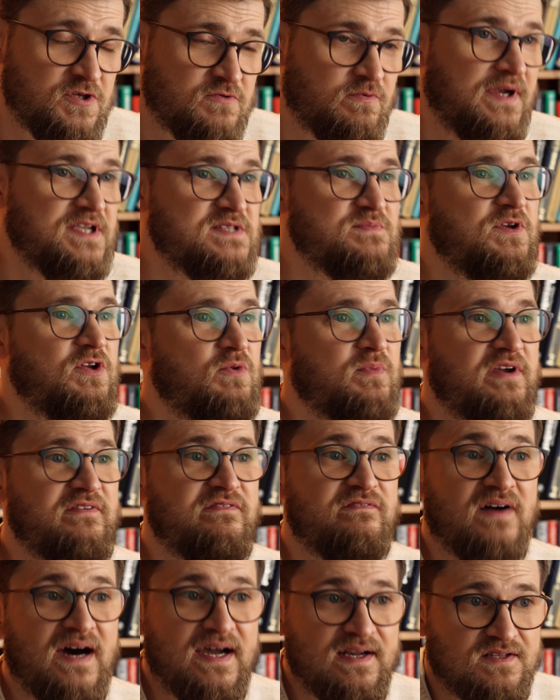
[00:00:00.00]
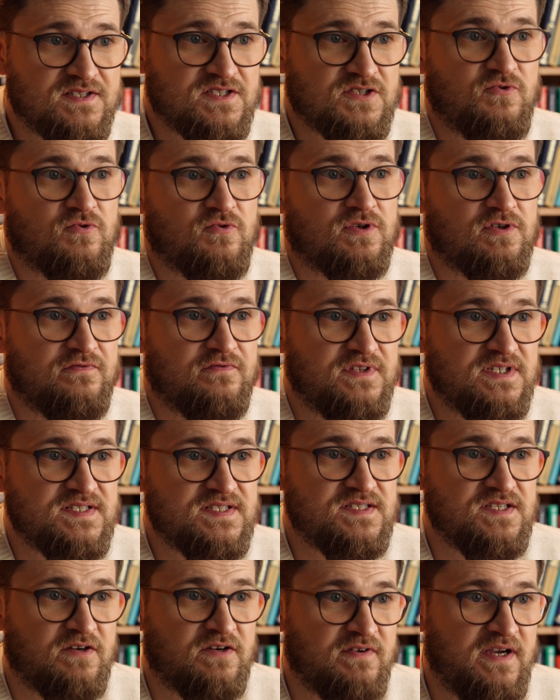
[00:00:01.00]
brings me to my final score of this
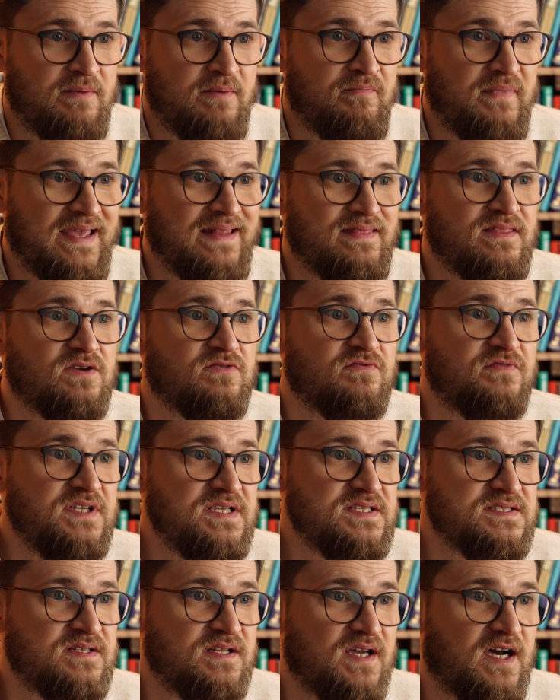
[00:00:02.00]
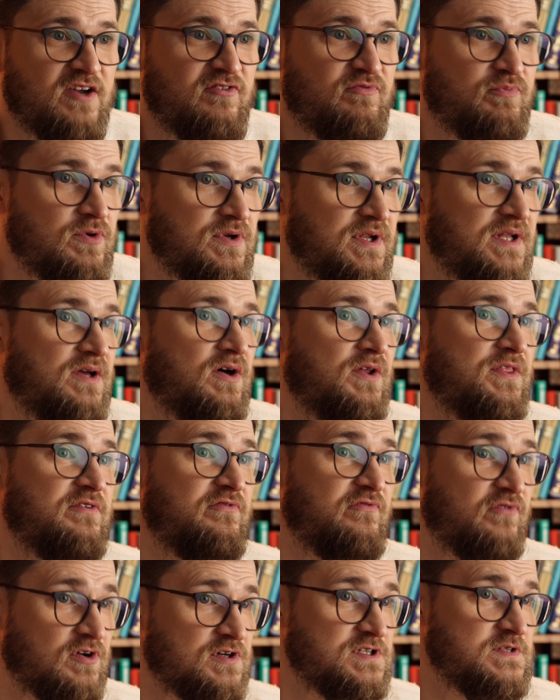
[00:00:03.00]
CRM and the reason I've put it on the
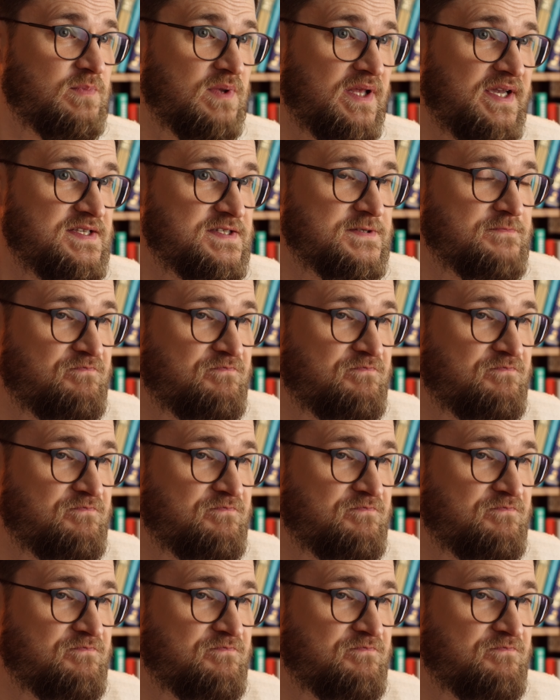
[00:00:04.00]
first place.